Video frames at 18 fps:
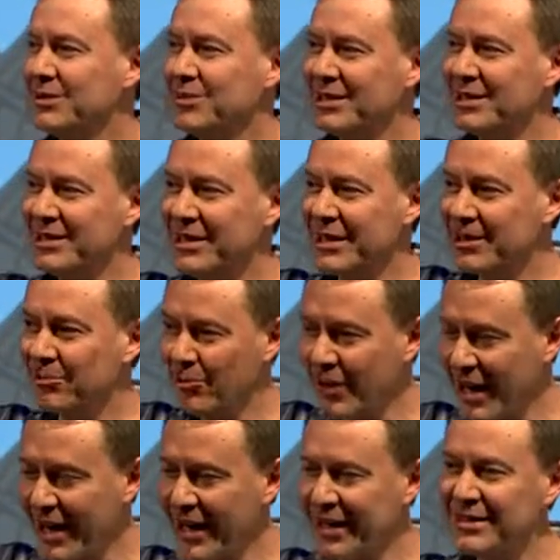we see
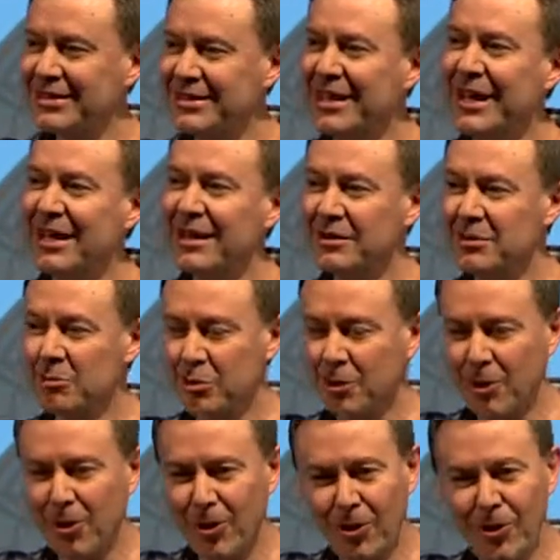rain starting to
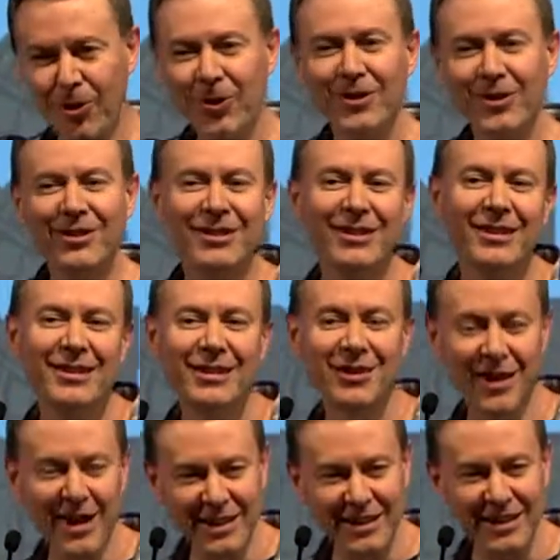pour,
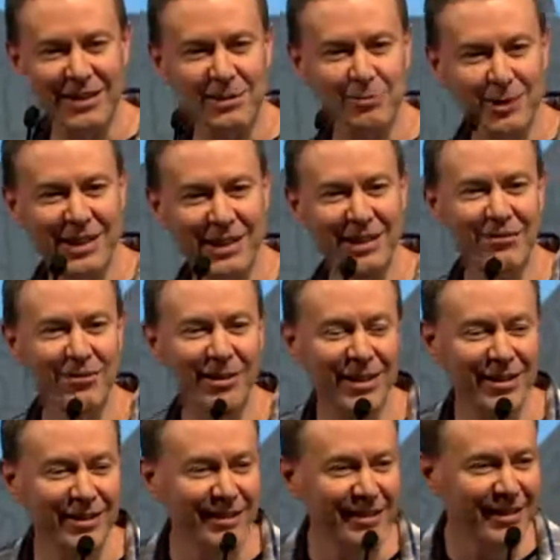lightly to begin
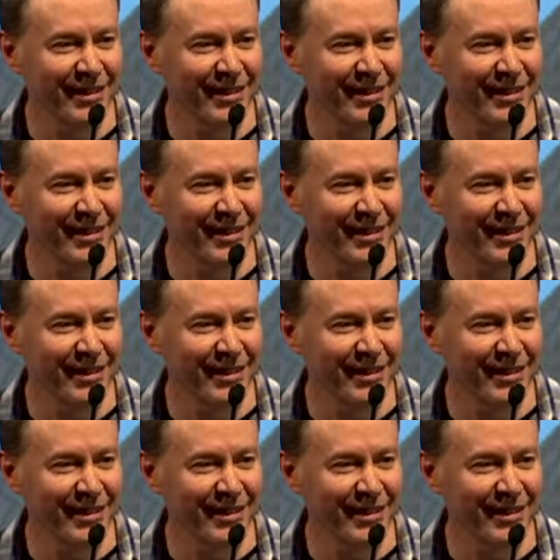with.